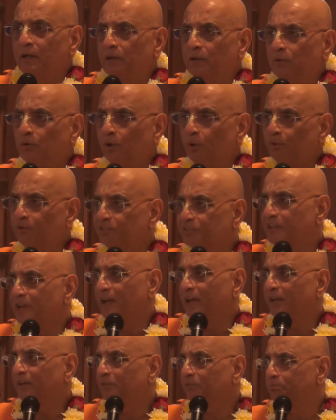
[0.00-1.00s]
Those
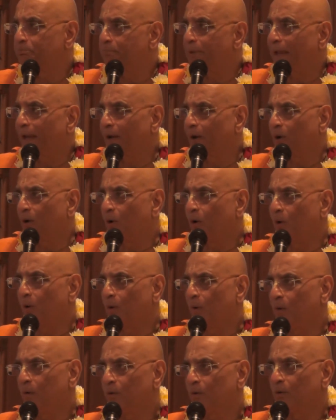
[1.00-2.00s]
days,
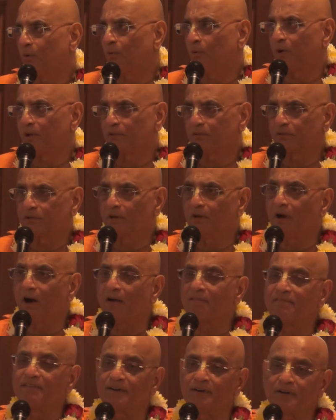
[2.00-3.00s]
Bengal was
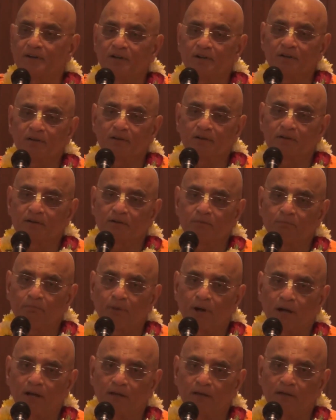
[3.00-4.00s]
governed
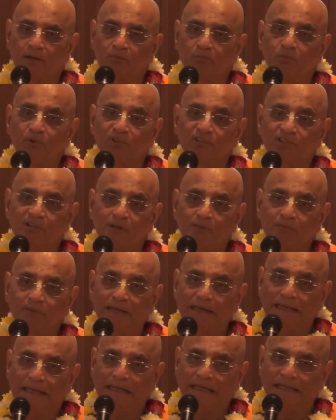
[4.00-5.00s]
by a Muslim
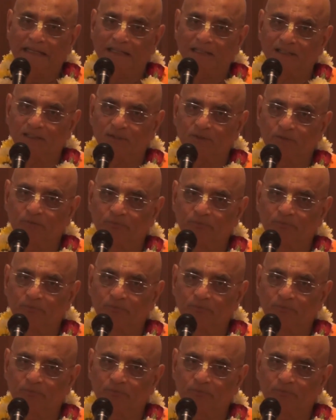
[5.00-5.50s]
king